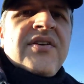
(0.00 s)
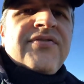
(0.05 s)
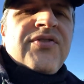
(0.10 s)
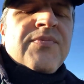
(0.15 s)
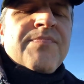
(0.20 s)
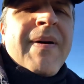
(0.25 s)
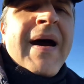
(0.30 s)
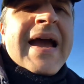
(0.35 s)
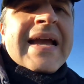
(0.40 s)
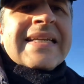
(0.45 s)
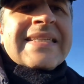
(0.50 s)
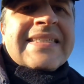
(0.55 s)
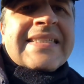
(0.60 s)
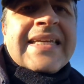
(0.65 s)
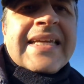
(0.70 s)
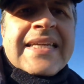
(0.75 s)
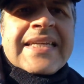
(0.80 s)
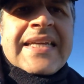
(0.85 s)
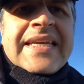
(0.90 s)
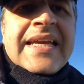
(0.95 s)
If you buy
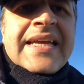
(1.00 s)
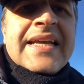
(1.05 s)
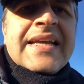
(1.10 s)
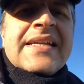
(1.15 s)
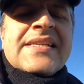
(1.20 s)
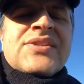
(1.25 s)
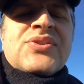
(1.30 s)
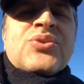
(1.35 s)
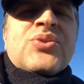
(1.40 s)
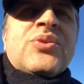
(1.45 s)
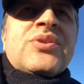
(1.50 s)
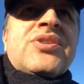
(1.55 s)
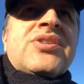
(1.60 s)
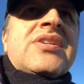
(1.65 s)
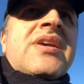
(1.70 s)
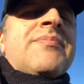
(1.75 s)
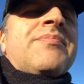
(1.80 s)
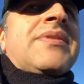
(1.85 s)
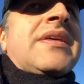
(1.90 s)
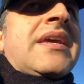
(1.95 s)
tickets or
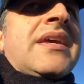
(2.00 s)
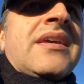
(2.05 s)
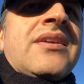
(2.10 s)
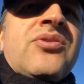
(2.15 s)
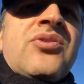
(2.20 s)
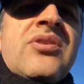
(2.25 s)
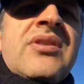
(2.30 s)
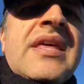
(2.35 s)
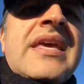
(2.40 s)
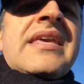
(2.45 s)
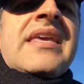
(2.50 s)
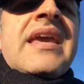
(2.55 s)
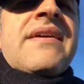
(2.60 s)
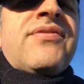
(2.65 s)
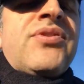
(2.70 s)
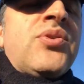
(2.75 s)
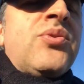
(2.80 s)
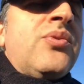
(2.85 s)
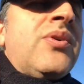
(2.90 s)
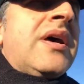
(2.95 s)
something, you, they
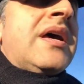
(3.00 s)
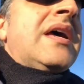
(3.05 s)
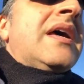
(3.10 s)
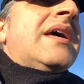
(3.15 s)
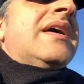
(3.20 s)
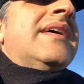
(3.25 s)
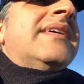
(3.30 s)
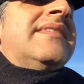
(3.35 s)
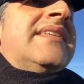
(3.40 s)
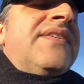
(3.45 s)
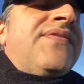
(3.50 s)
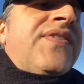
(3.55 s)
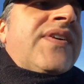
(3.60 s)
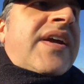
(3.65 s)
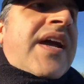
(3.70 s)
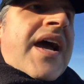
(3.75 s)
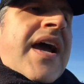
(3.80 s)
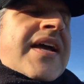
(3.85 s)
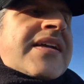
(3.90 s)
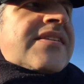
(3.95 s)
give you
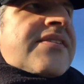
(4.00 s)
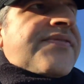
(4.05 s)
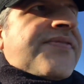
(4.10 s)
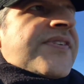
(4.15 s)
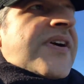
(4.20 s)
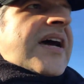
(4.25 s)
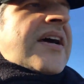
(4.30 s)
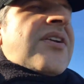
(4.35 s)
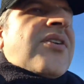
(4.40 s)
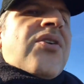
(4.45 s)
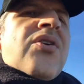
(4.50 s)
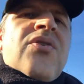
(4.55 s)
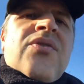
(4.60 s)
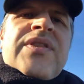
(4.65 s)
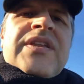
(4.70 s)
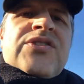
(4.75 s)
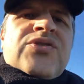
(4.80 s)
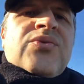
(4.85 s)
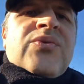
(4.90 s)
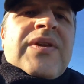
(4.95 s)
different kinds of, I don't
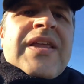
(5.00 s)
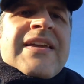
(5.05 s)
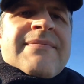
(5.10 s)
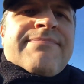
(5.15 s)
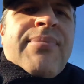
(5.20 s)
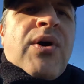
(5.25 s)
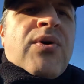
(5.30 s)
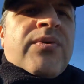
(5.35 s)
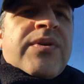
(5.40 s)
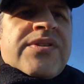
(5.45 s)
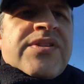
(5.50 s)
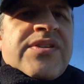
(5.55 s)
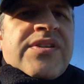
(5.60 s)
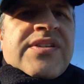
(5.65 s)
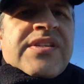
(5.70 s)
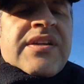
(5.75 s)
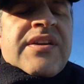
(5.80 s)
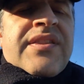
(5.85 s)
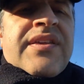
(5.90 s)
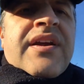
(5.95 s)
know, they do like
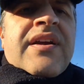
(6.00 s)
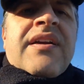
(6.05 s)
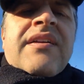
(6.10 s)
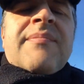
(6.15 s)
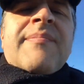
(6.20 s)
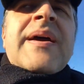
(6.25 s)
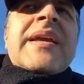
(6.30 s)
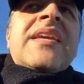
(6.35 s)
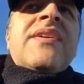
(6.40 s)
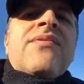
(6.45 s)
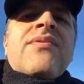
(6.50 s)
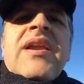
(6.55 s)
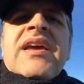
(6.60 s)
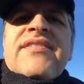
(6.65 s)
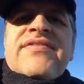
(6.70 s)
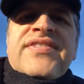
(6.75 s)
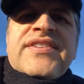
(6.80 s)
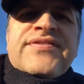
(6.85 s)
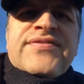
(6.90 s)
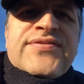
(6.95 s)
bonuses here and there. They might give you
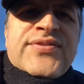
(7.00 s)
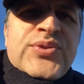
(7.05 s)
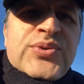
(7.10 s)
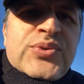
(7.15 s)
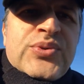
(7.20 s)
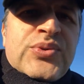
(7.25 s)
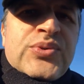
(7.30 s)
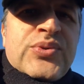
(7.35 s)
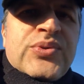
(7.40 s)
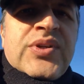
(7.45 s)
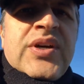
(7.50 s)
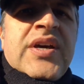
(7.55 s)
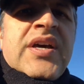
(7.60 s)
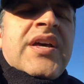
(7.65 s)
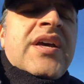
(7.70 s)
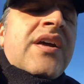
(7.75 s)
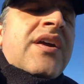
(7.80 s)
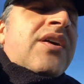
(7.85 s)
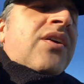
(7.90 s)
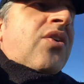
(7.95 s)
like free food
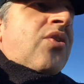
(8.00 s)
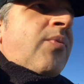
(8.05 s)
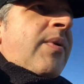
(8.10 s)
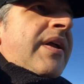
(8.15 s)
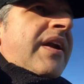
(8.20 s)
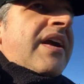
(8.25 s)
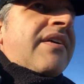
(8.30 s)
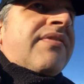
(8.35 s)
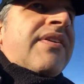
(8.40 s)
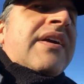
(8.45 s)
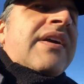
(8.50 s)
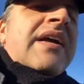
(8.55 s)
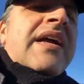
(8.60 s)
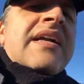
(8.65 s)
or whatever.